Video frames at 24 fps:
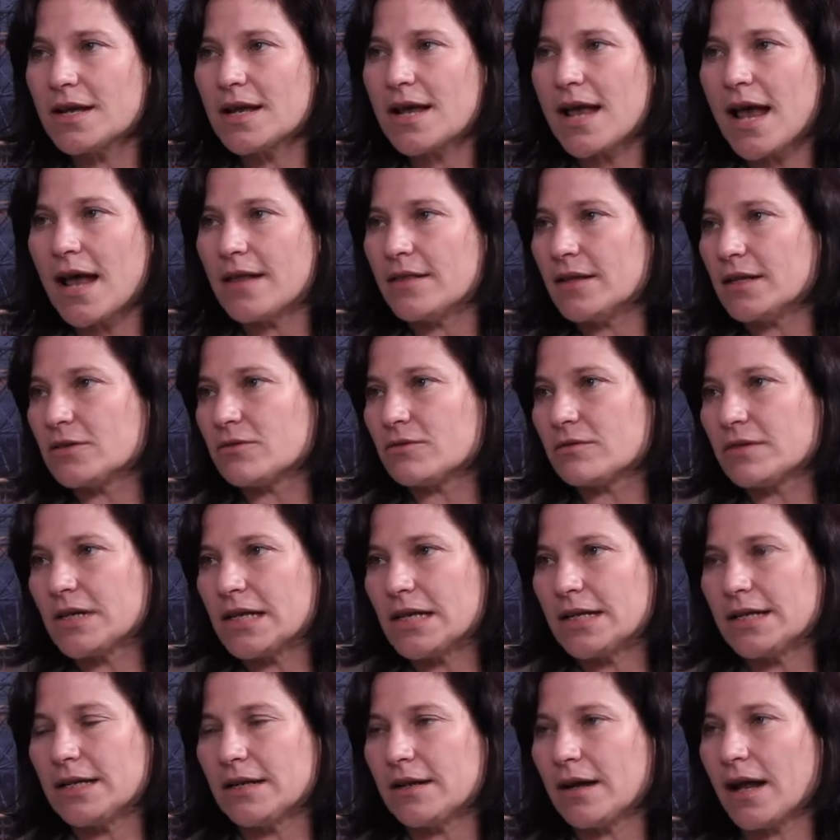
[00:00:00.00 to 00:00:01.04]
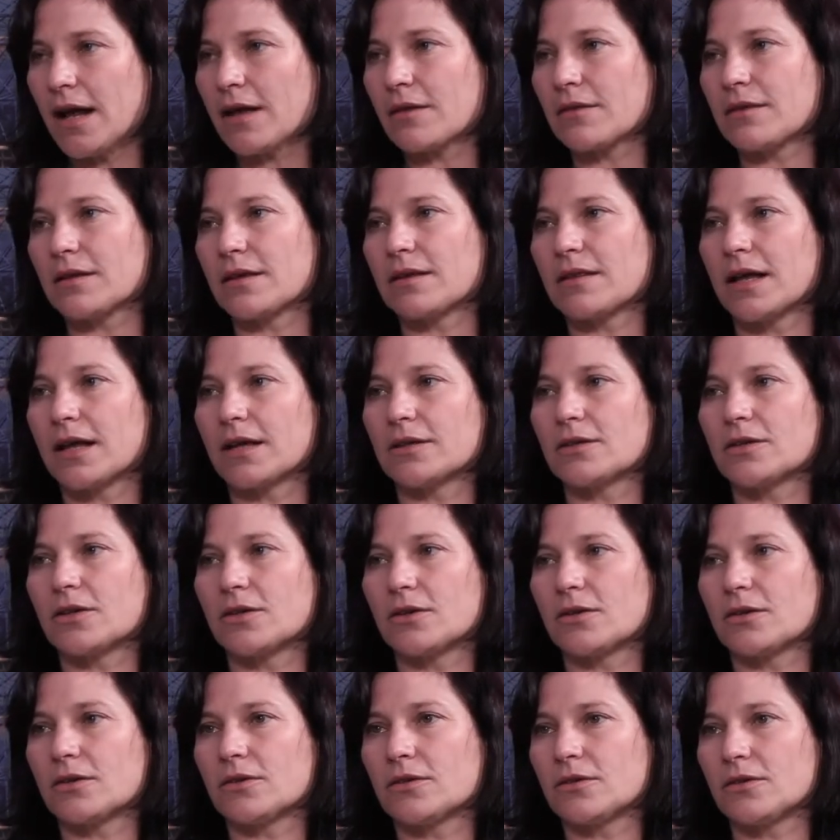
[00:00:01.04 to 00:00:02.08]
and there's really nothing that
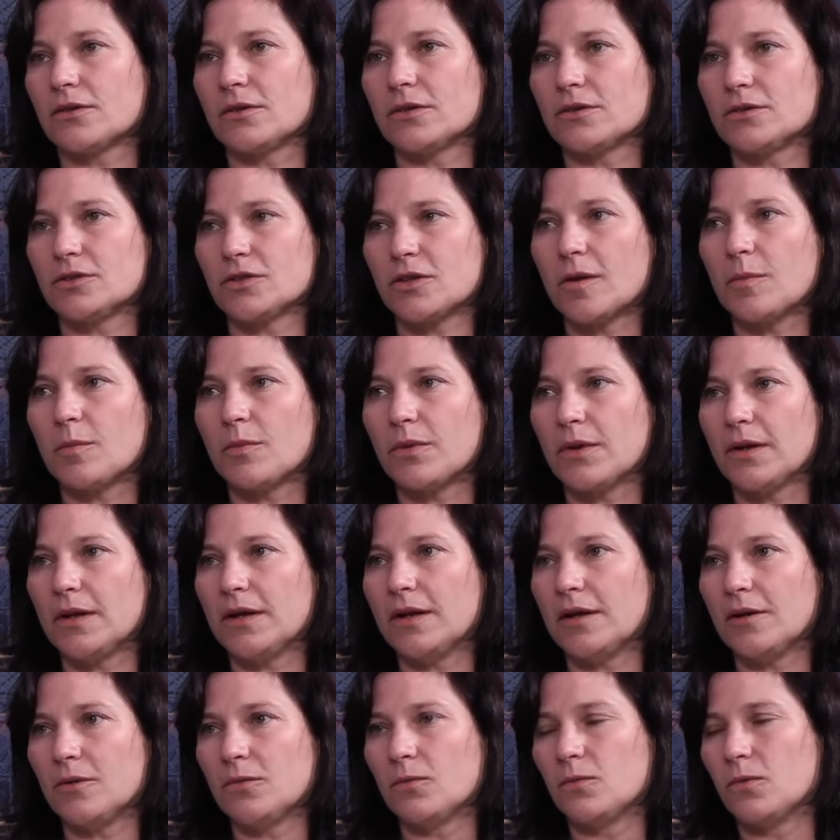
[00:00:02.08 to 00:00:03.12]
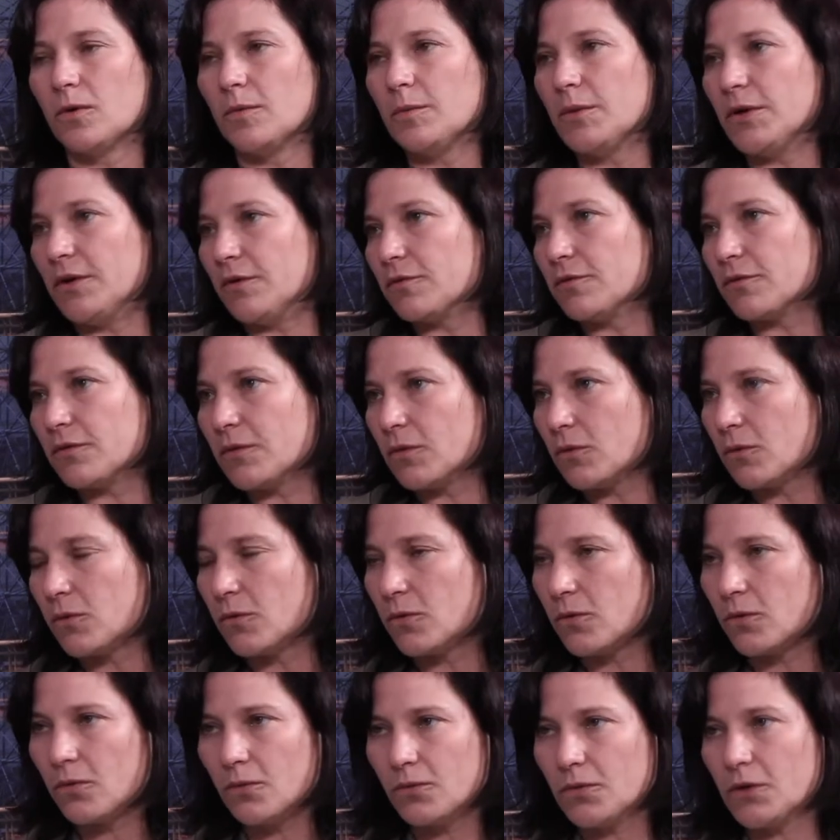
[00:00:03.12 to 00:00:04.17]
could stop a woman
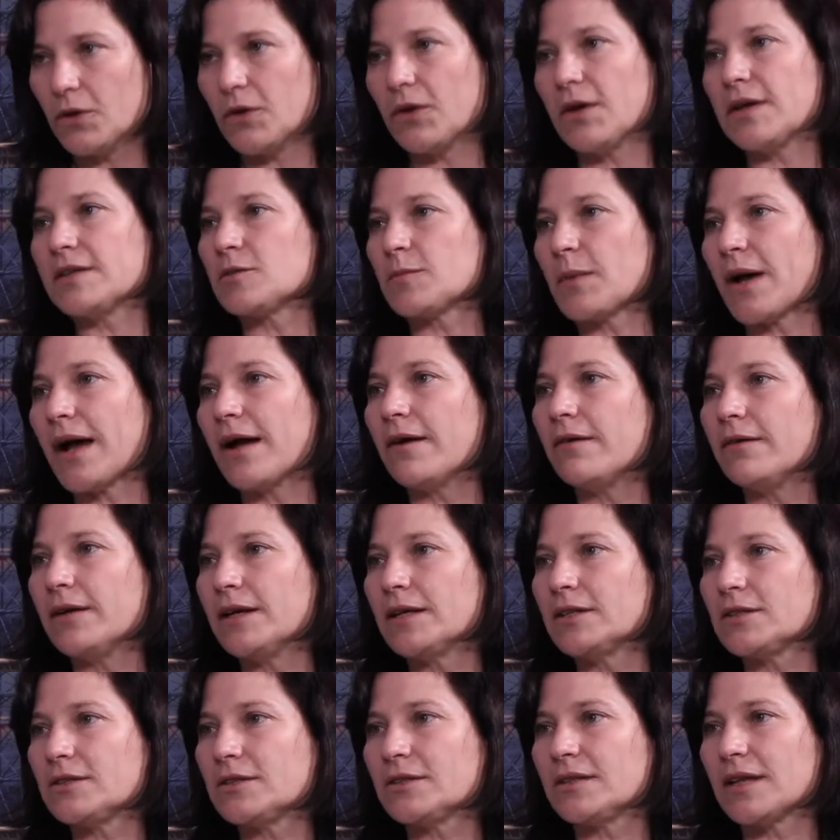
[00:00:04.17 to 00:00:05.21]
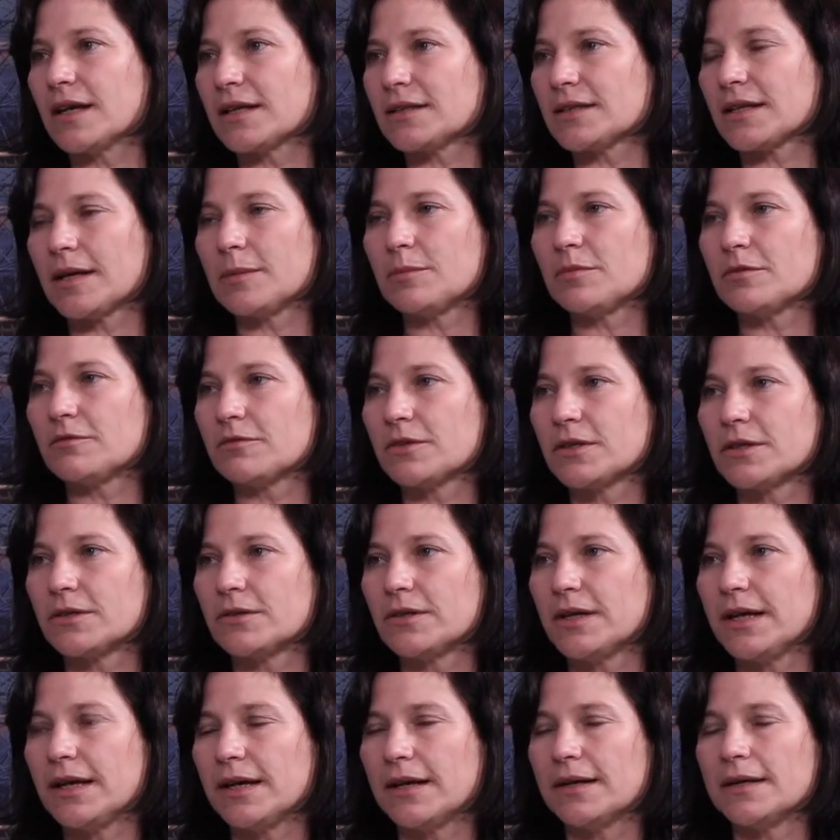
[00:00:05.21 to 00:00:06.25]
or, you know, aspiring to that type of career.